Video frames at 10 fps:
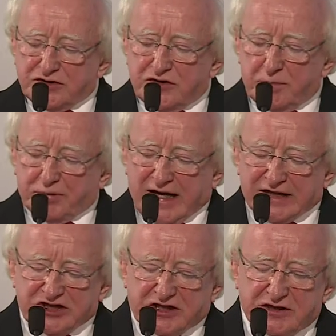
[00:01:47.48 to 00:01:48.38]
and on a
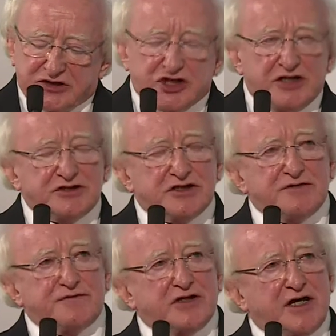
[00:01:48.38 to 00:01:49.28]
practical
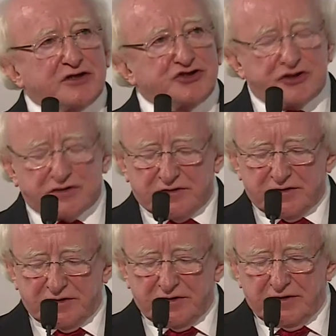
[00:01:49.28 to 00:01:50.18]
agenda for action
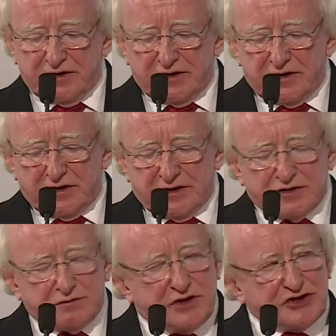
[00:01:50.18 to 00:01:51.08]

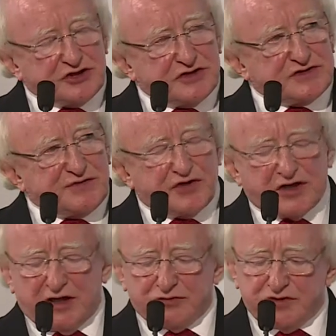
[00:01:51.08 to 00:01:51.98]
and measures
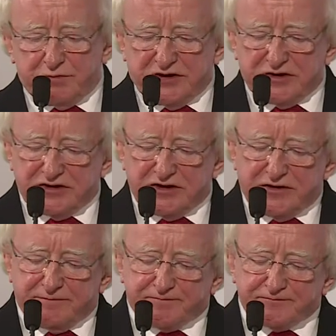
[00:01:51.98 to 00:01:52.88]
for accountability.
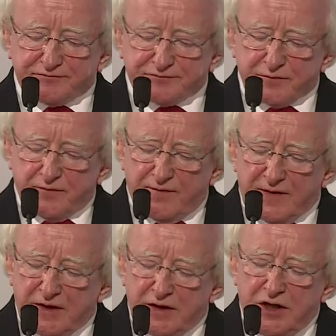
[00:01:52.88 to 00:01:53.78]

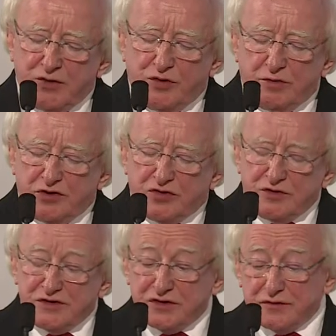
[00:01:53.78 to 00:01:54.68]
We will
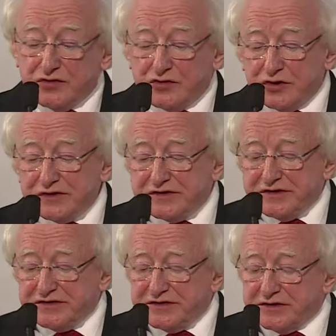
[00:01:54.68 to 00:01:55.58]
also, of course,
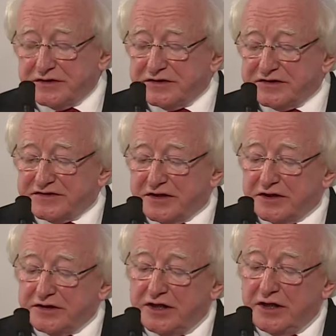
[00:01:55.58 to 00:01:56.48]
this year
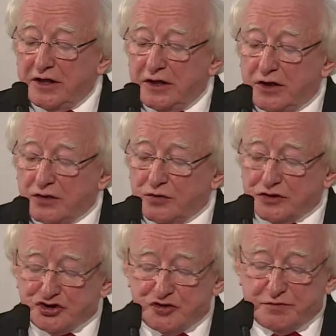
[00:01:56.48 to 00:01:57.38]
decide on
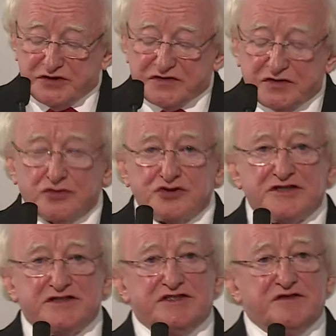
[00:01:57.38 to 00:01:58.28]
what should be
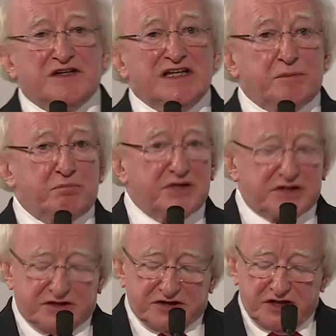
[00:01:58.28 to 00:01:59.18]
sought as
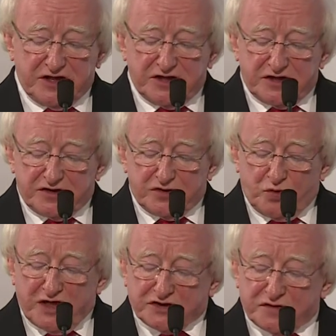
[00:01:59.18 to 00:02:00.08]
development in
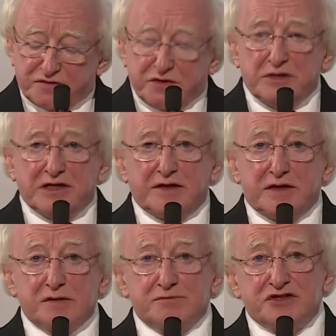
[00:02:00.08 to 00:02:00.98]
the wake of the
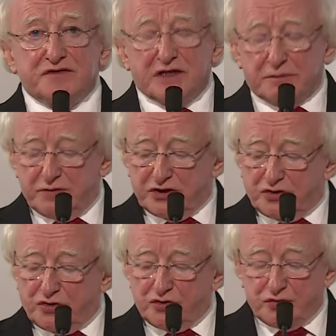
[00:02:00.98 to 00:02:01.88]
Millennium
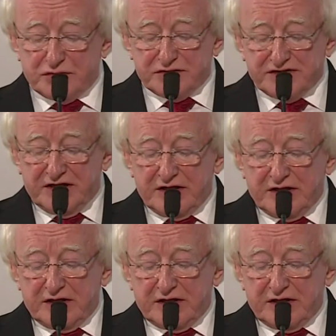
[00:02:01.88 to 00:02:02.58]
Development Goals.